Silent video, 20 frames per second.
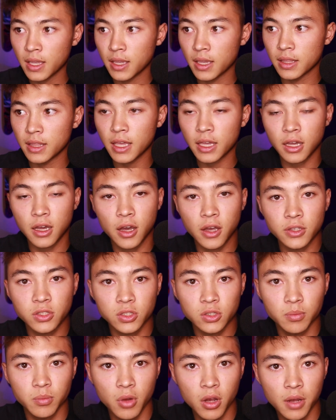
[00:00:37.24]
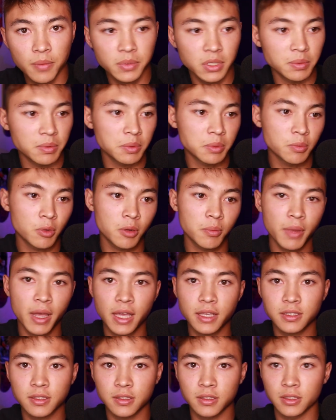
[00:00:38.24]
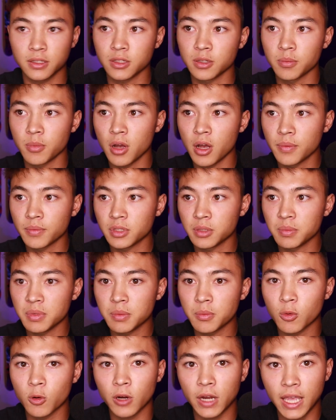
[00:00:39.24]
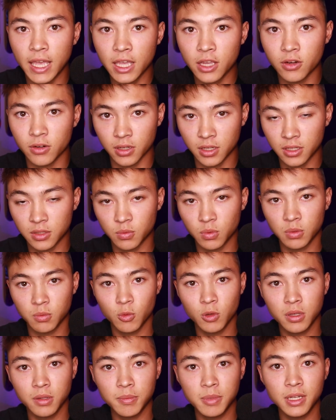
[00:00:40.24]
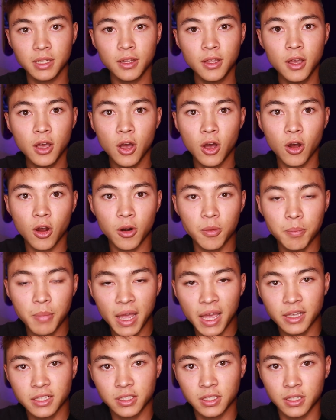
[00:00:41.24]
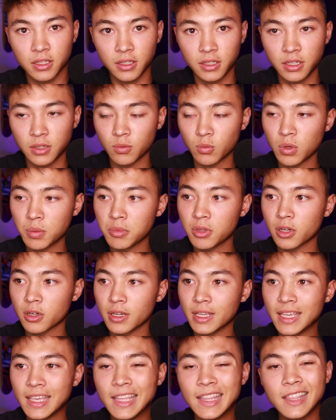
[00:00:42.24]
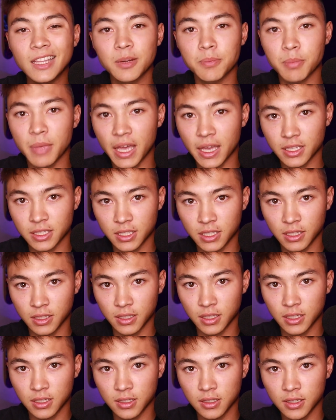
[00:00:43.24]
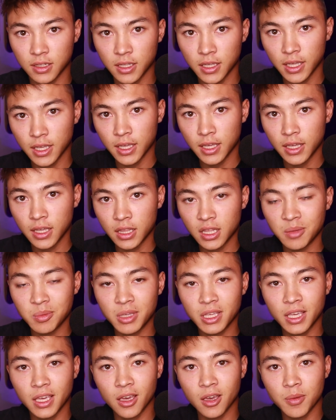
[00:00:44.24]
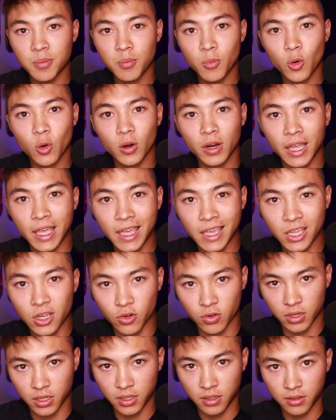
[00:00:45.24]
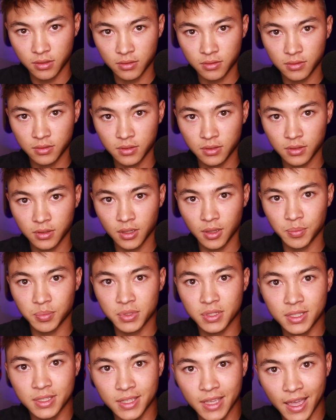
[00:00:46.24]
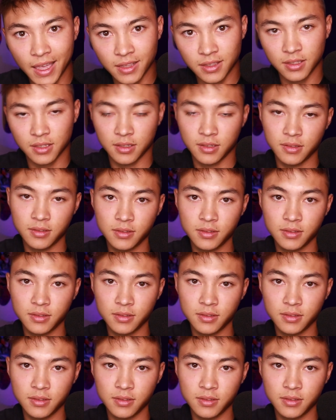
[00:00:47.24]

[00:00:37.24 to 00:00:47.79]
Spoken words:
And that caused your mom to be more masculine, your mom to be more angry. Because when women are masculine and women are in their masculine, they become more angry, upset,